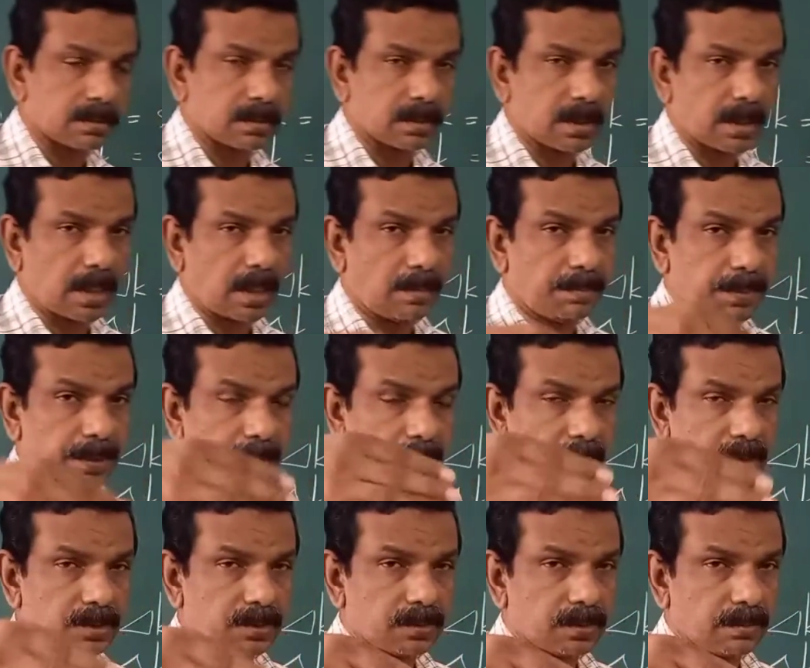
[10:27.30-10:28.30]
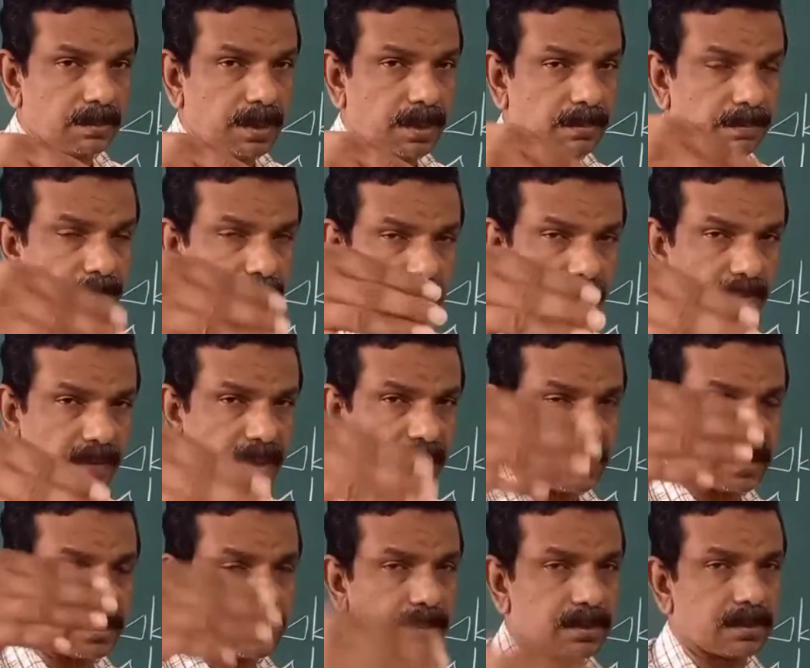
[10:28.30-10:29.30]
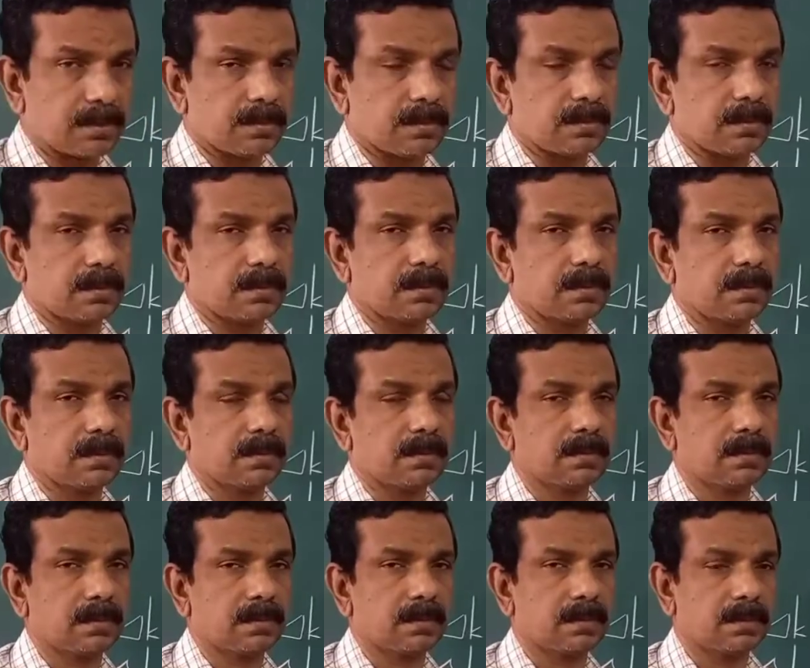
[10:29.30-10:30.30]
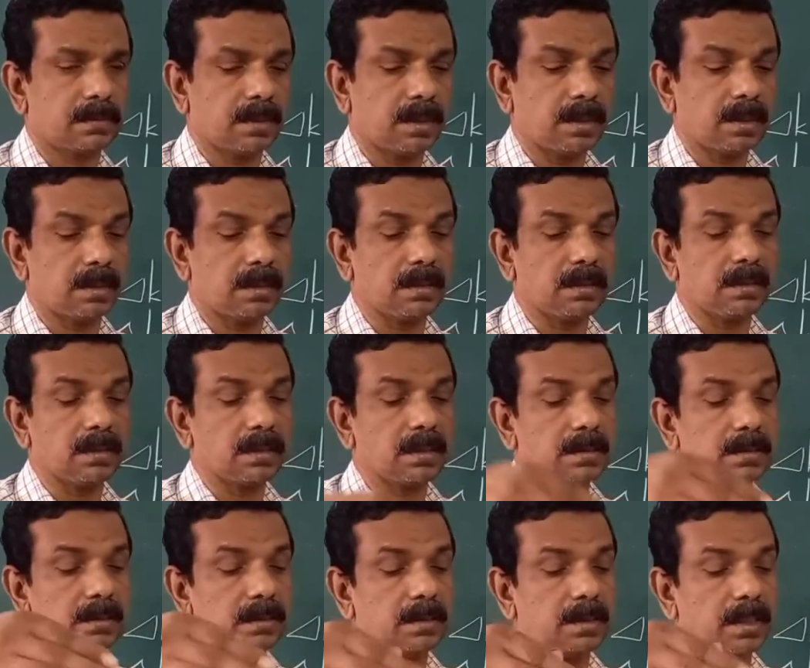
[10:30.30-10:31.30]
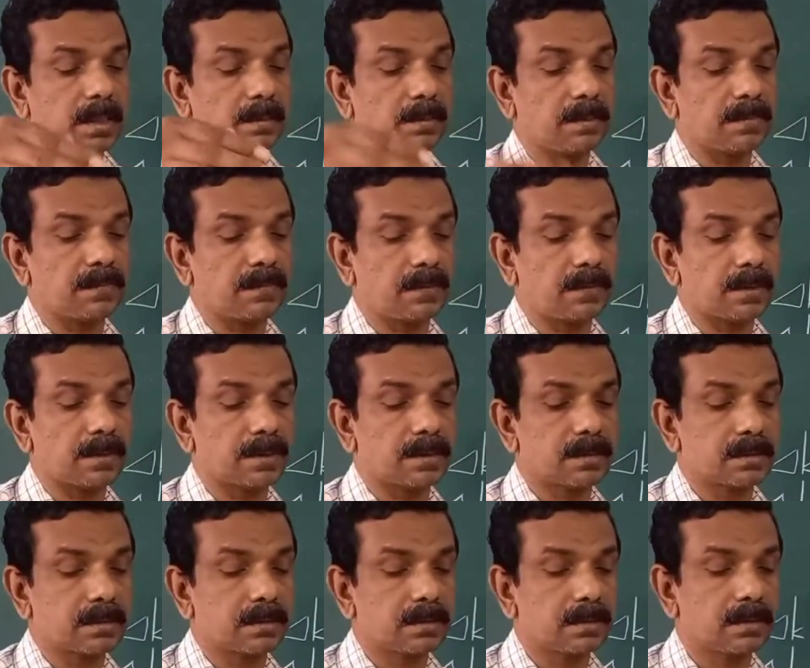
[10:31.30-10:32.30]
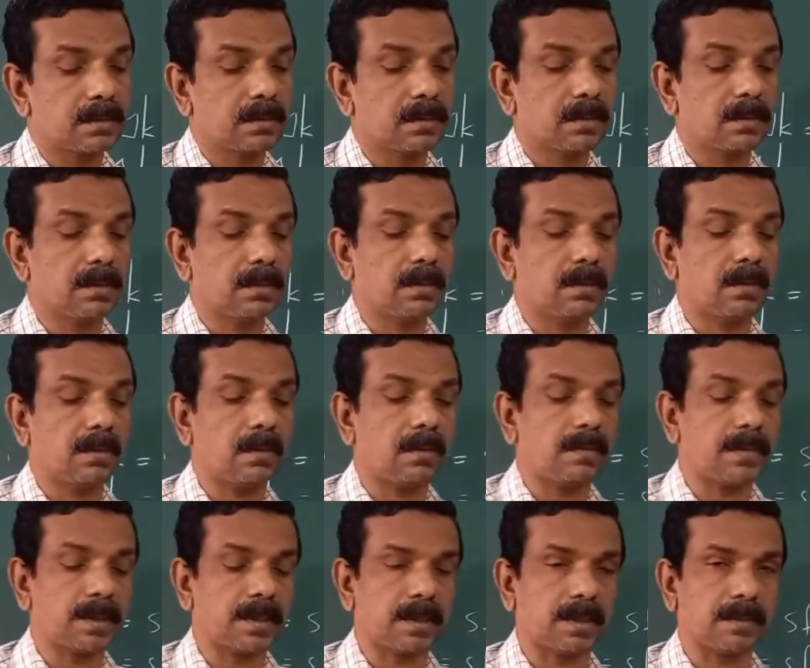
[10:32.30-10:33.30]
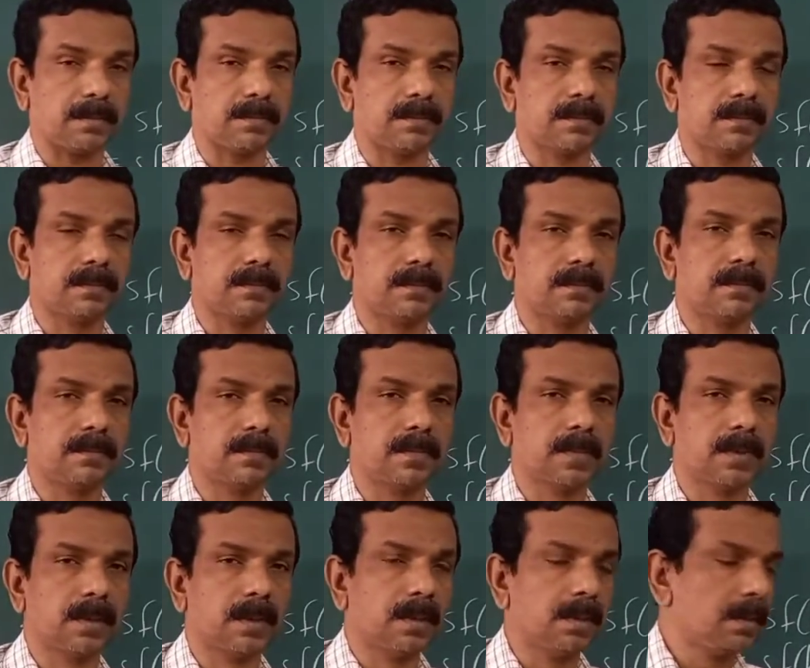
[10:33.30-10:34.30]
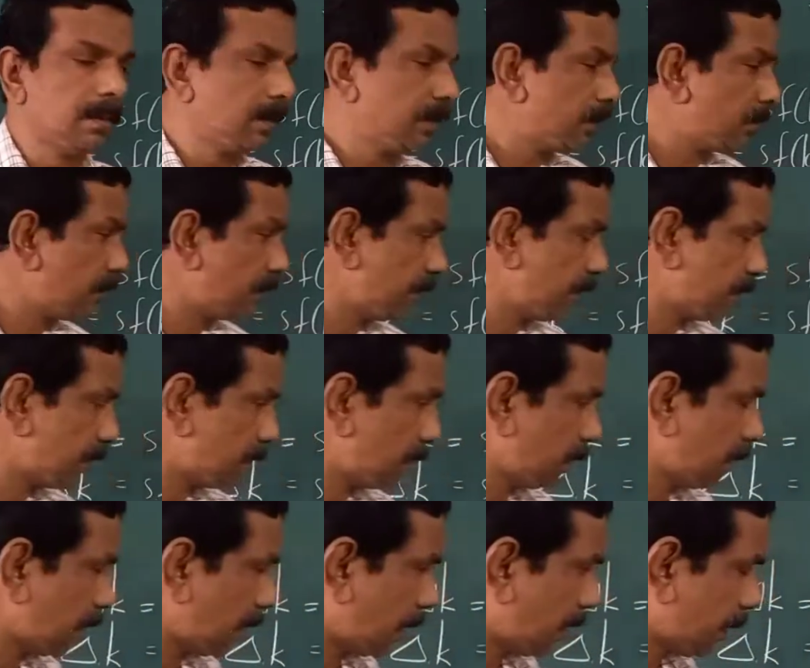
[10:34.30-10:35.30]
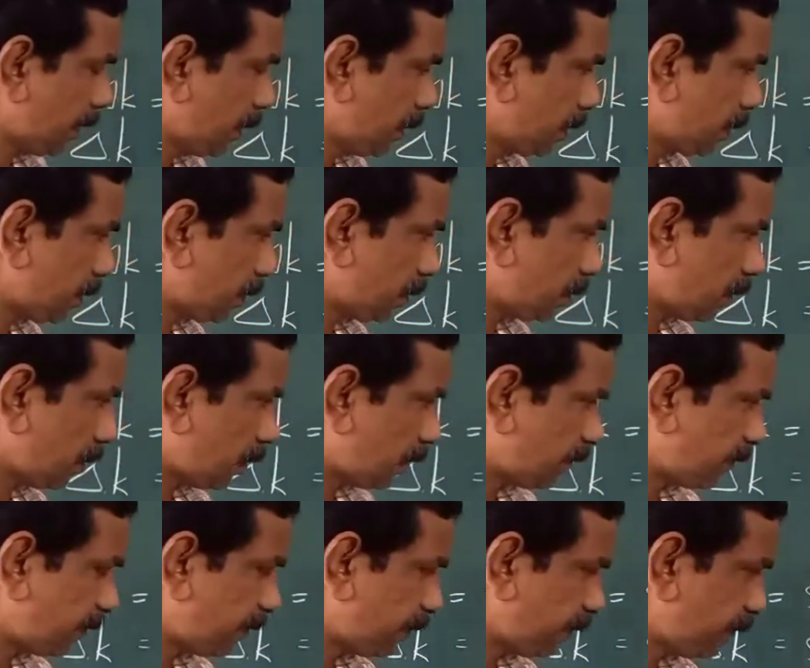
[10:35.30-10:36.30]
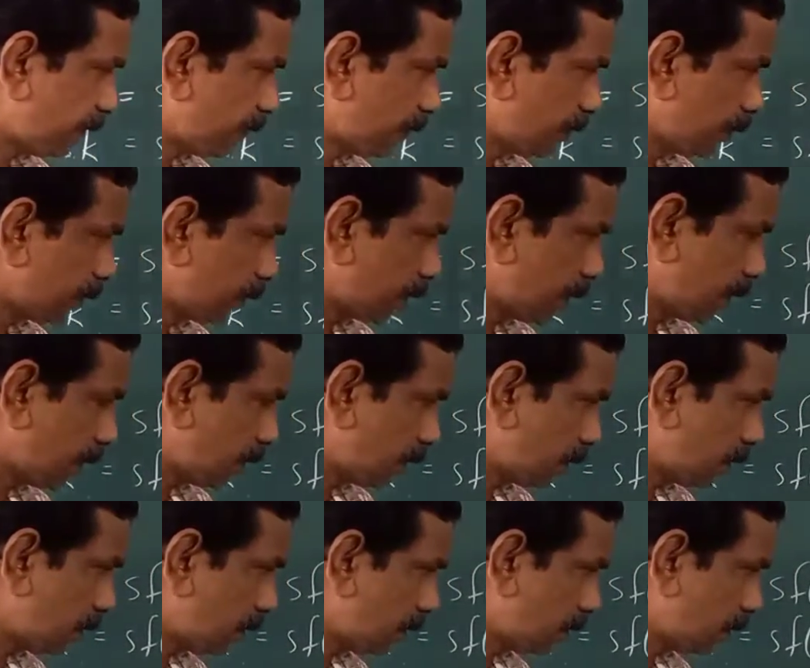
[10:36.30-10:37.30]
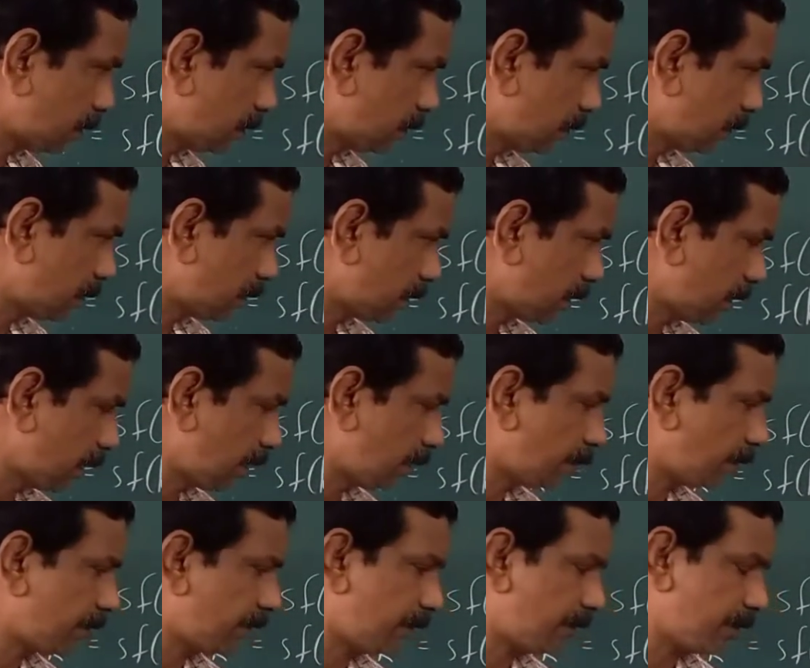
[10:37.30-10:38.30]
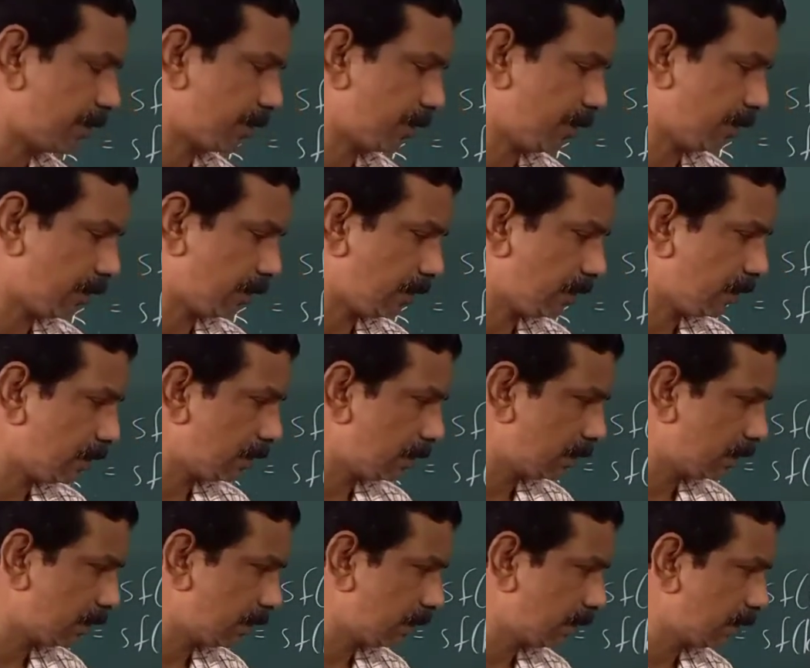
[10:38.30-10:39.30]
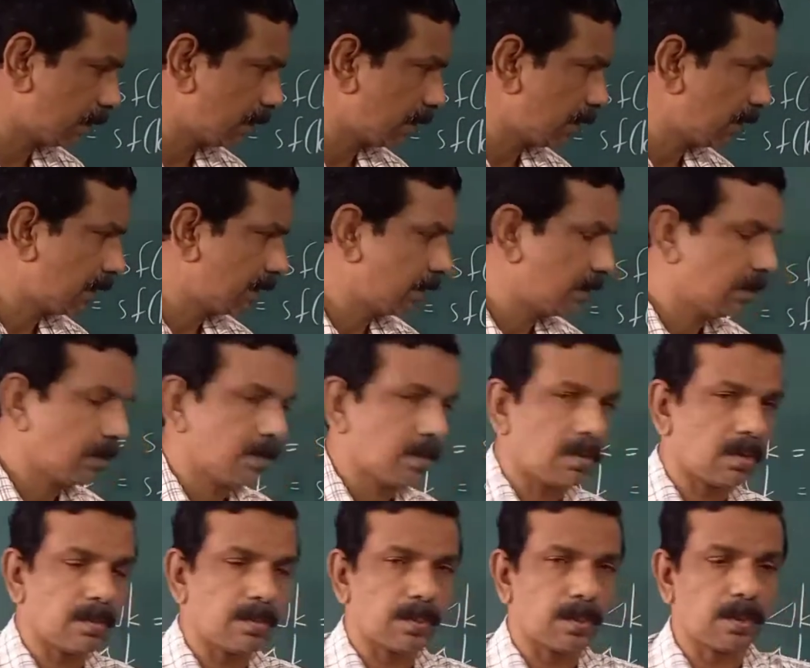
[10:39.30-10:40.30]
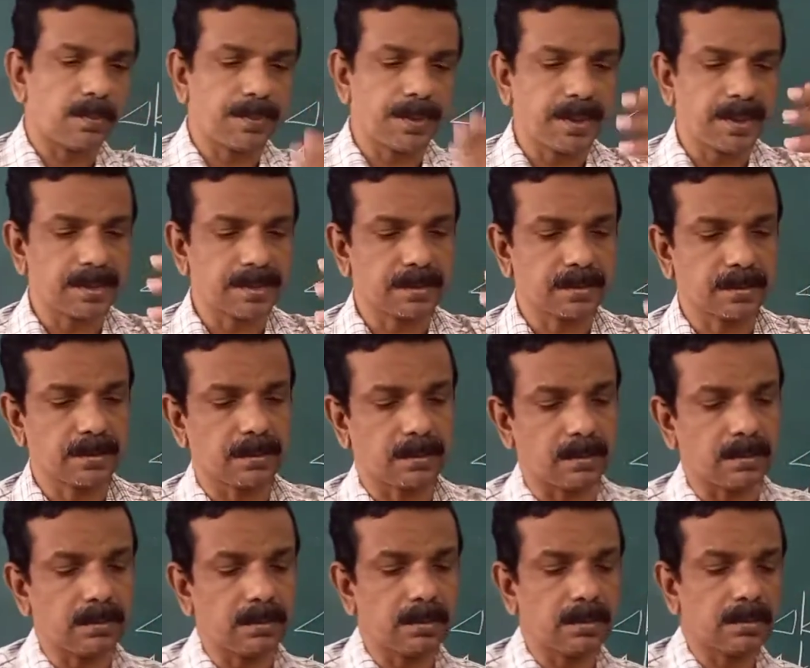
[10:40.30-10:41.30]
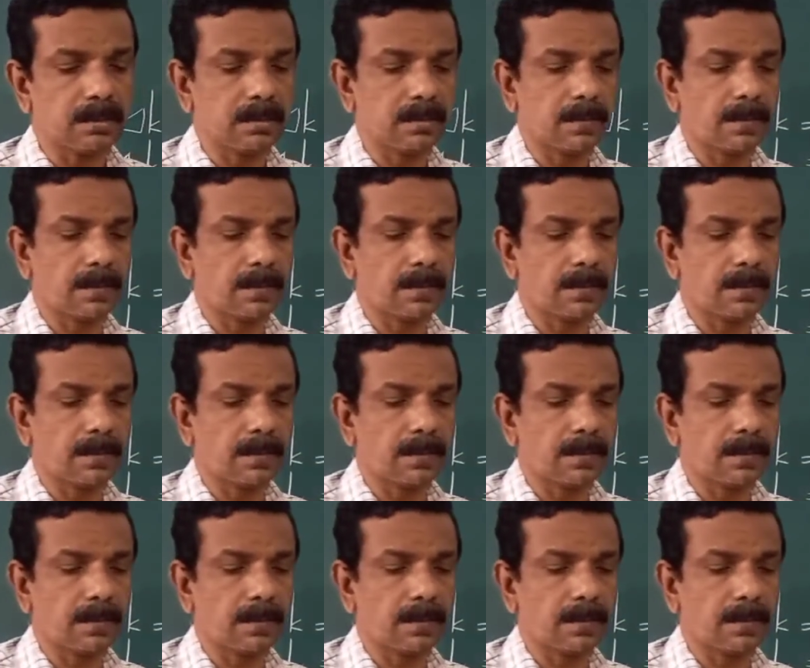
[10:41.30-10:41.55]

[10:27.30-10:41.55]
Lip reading: capital should be provided to the increased labor force over time. So with the addition of the labor force growth or population growth,